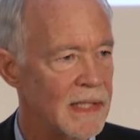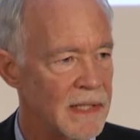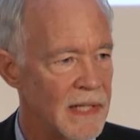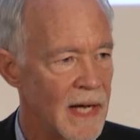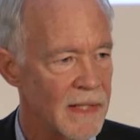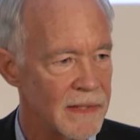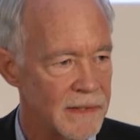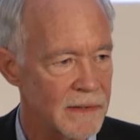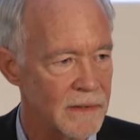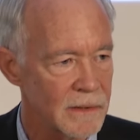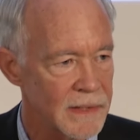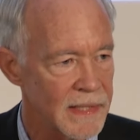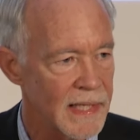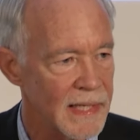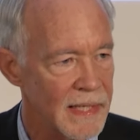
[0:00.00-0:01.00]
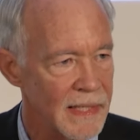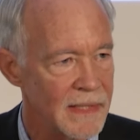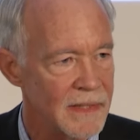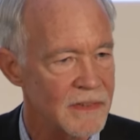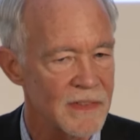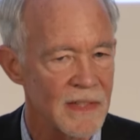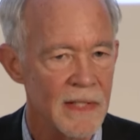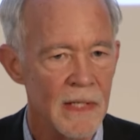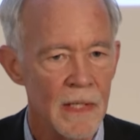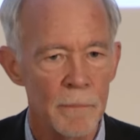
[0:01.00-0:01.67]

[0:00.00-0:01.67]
in either case,